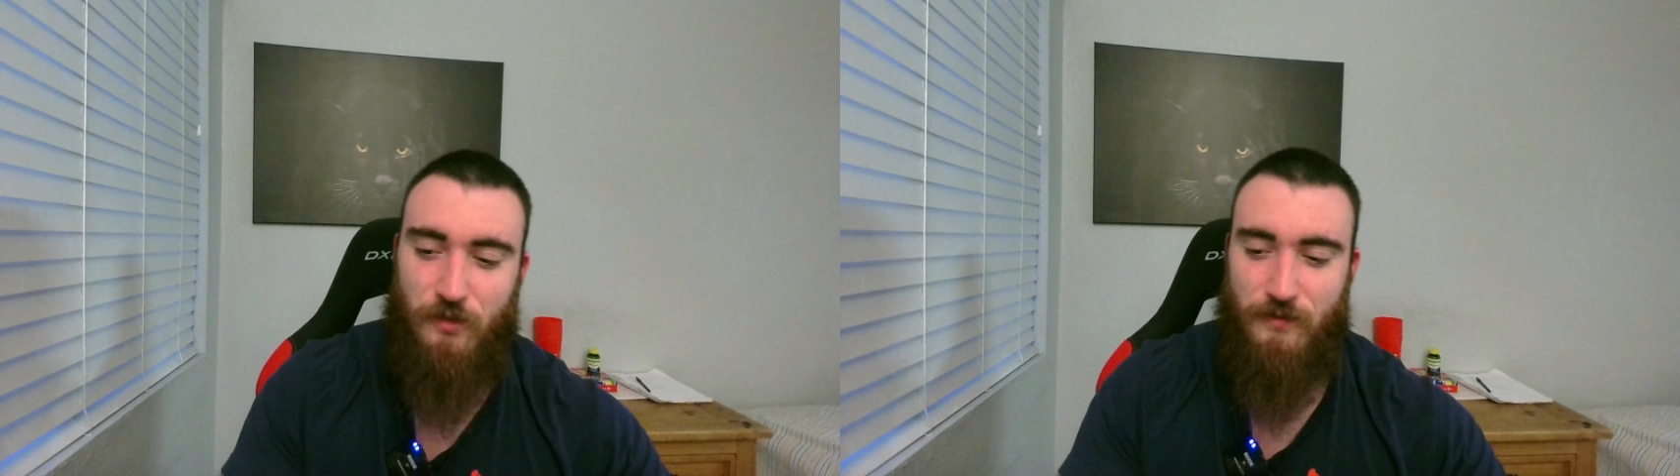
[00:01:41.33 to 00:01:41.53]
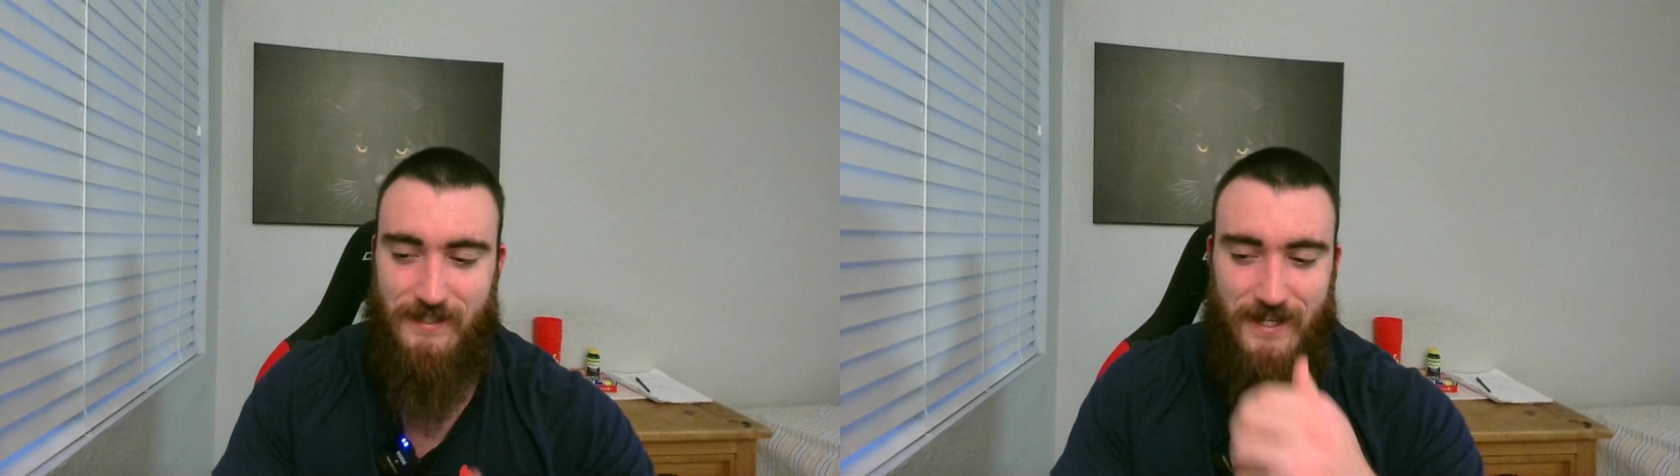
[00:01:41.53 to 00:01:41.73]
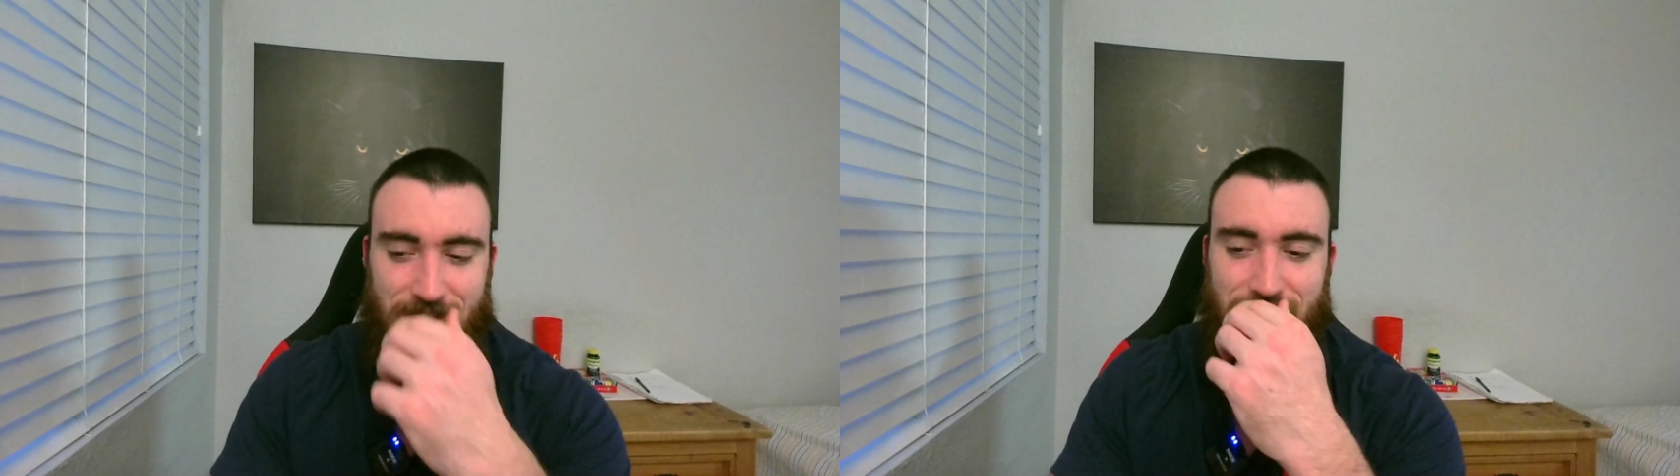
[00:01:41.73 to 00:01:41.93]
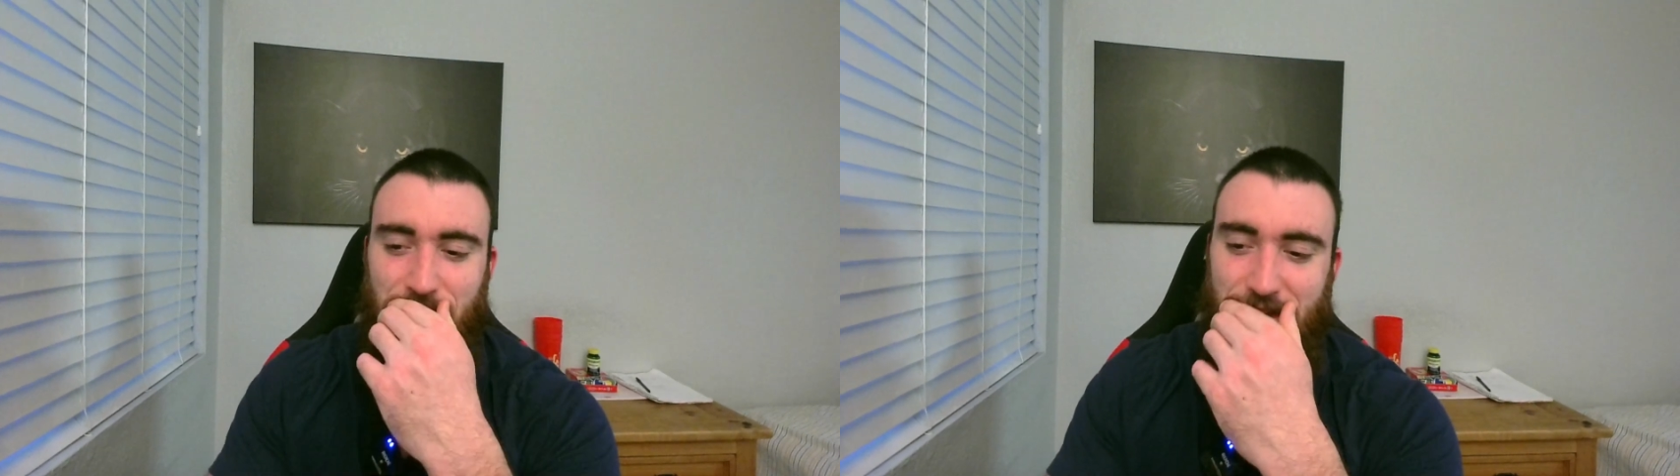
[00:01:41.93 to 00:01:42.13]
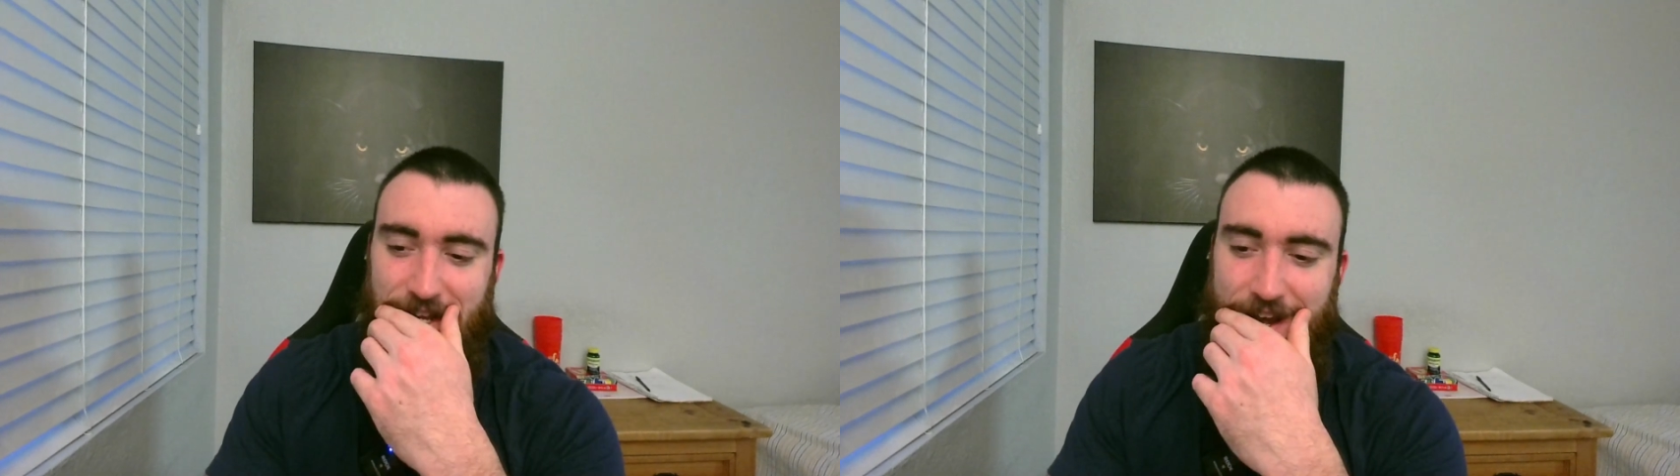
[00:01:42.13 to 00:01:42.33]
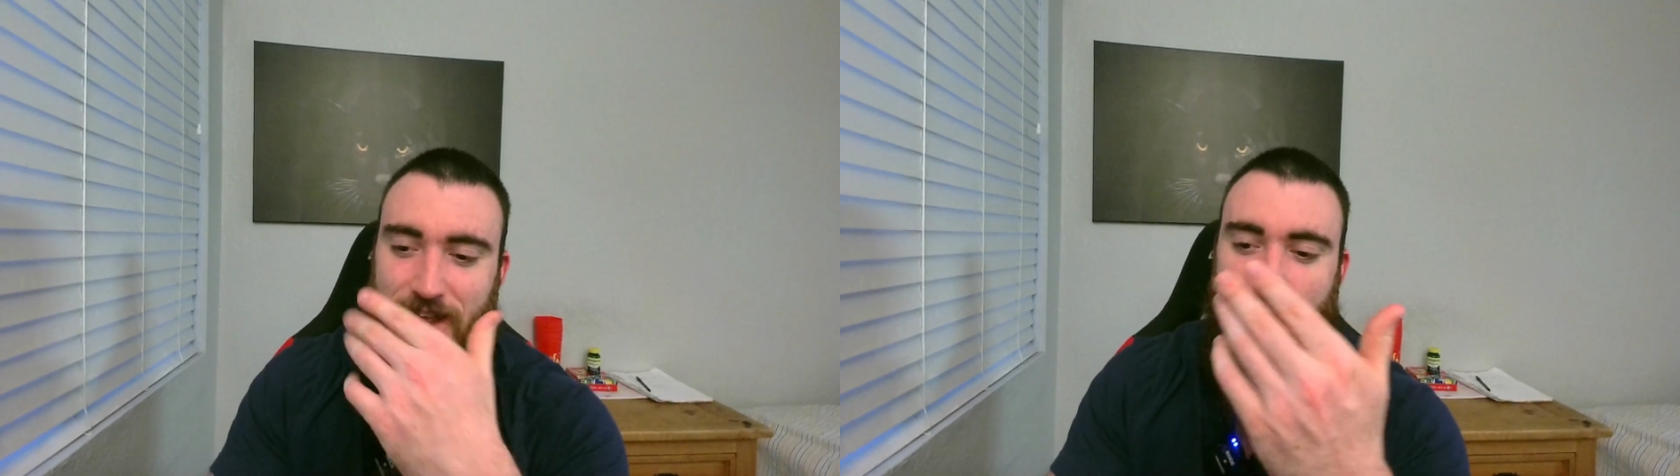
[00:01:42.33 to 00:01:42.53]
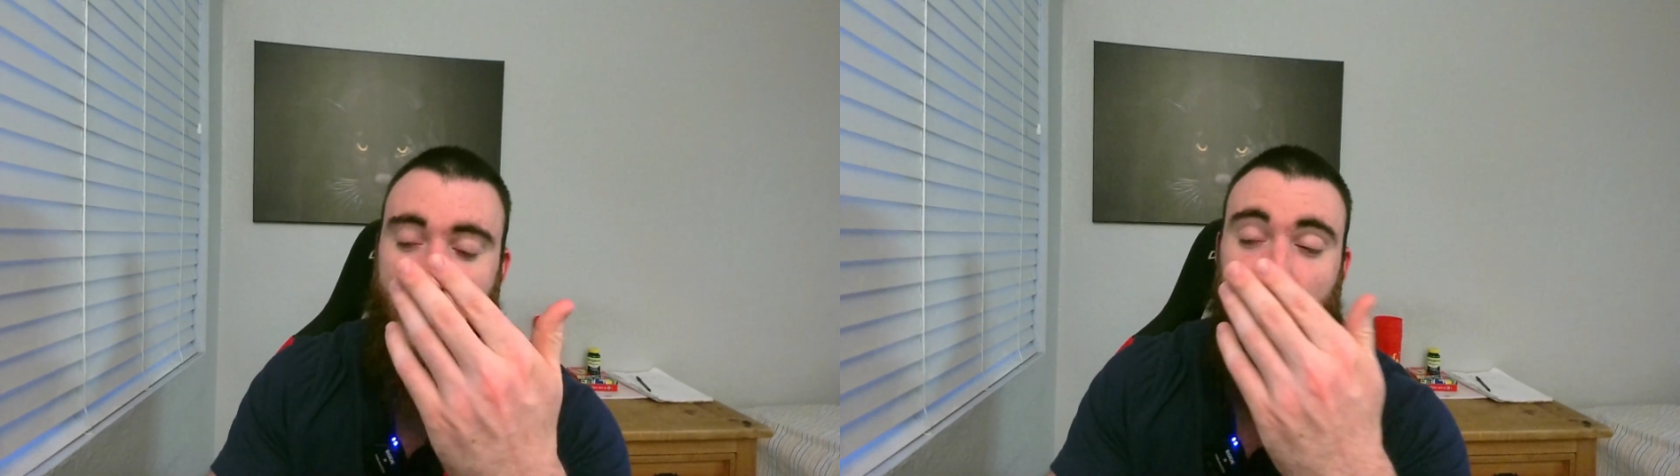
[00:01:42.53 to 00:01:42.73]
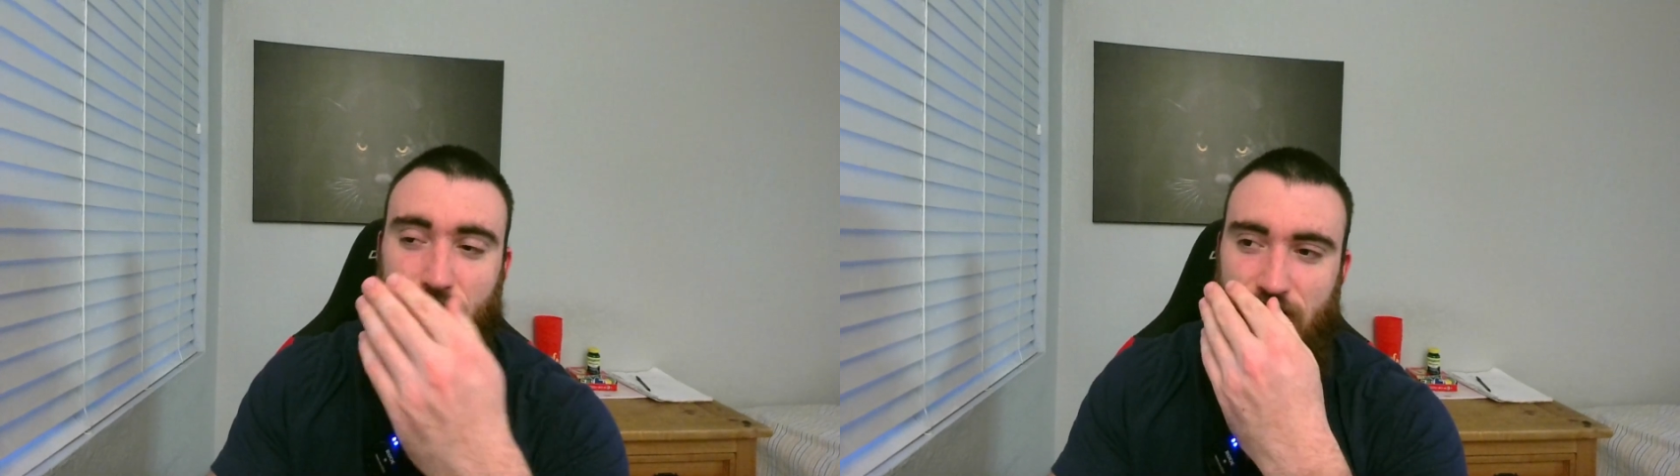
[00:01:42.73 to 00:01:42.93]
to resist. I mean,
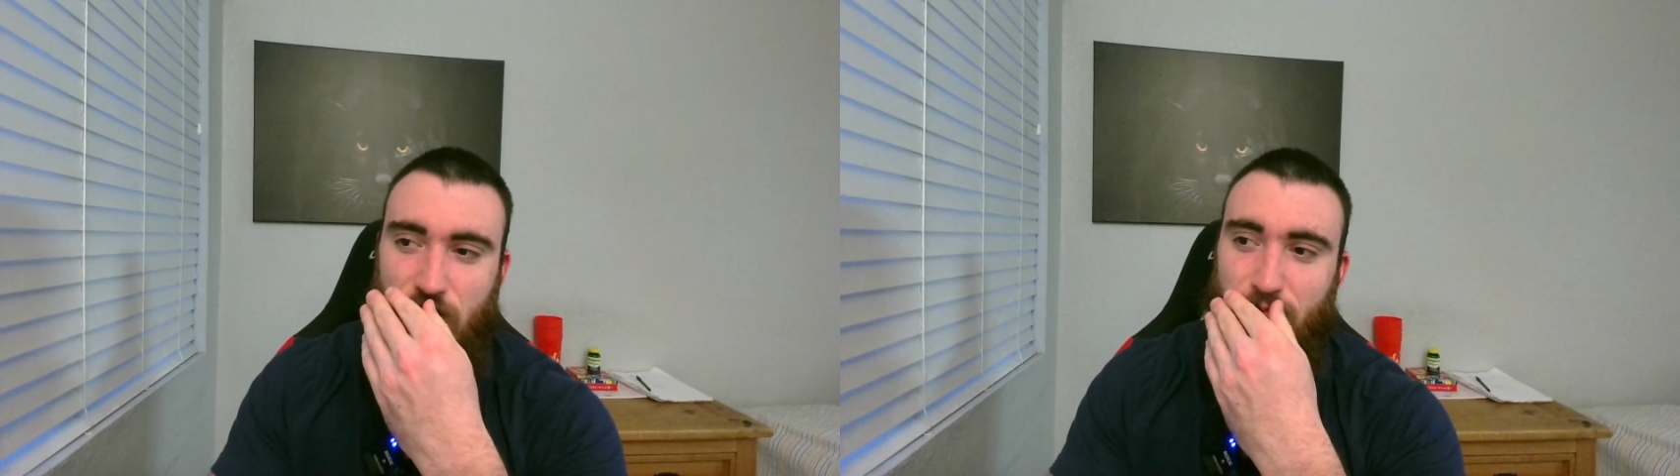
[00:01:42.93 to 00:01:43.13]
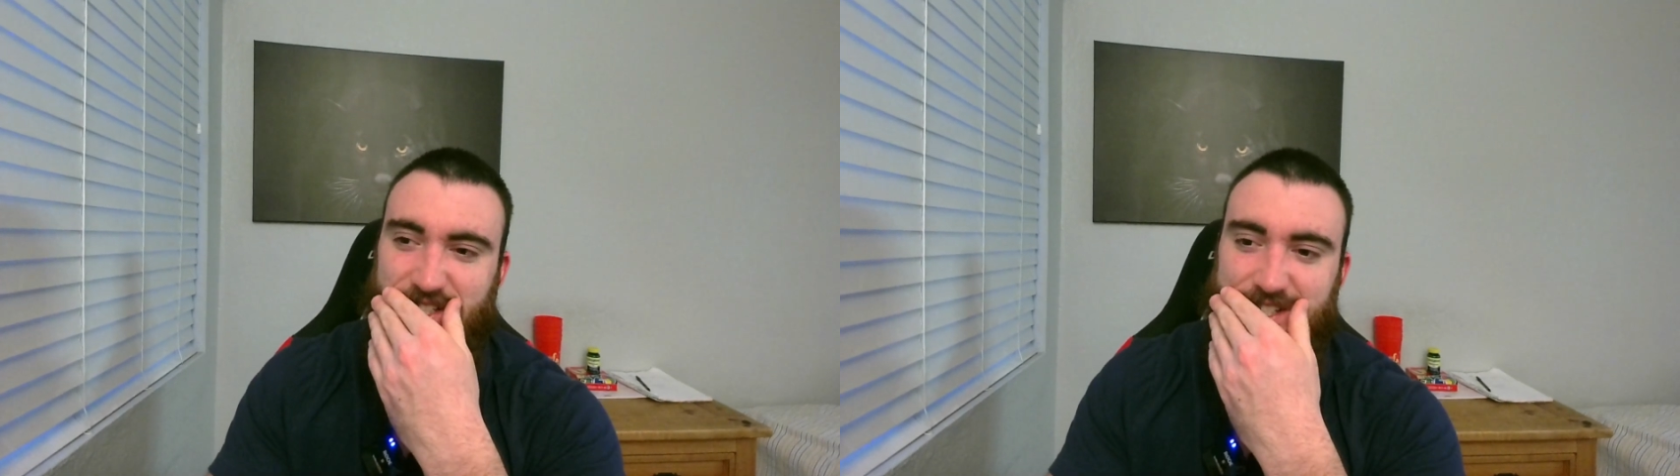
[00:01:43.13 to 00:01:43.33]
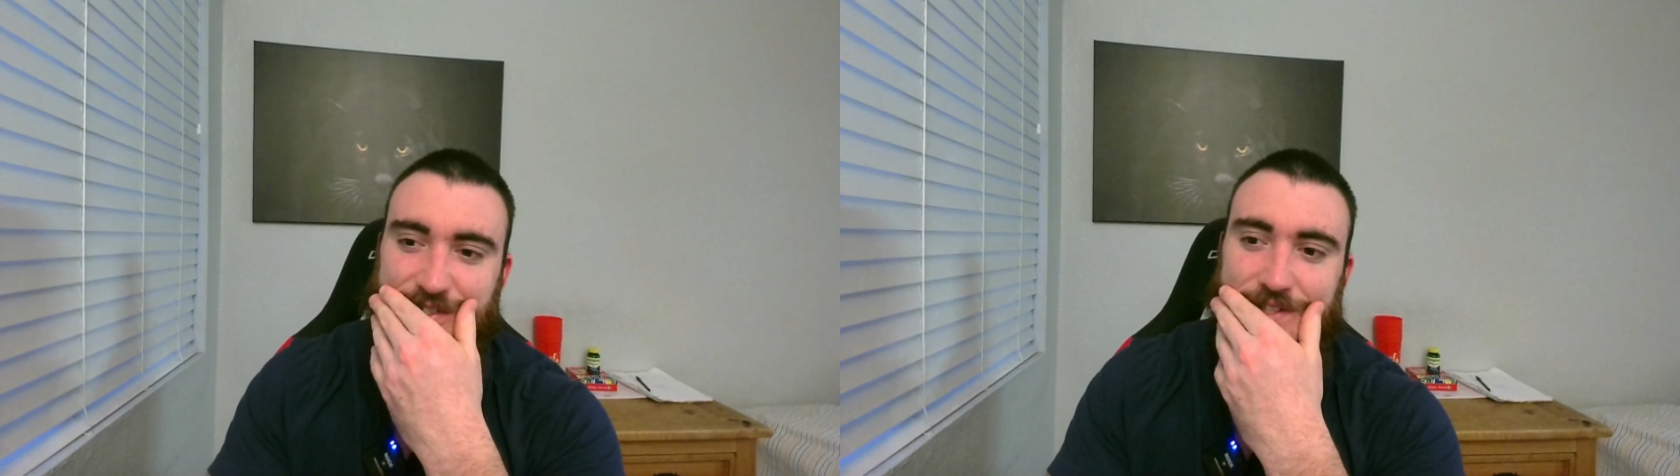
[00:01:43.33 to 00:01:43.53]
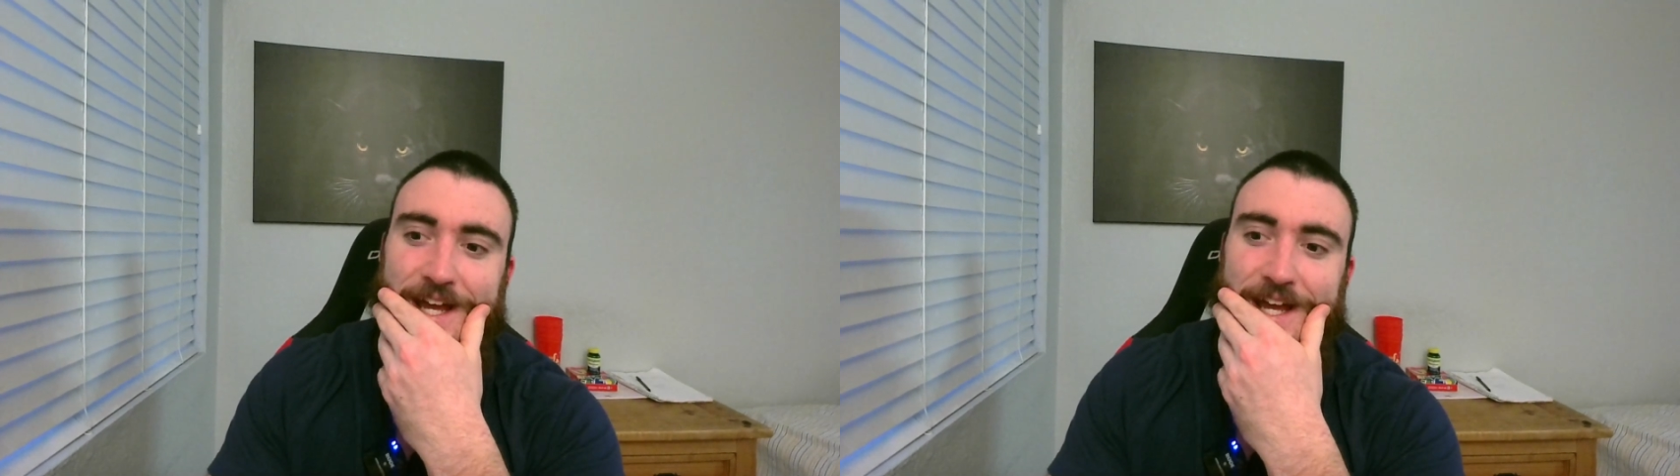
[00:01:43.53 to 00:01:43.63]
I'm only human too.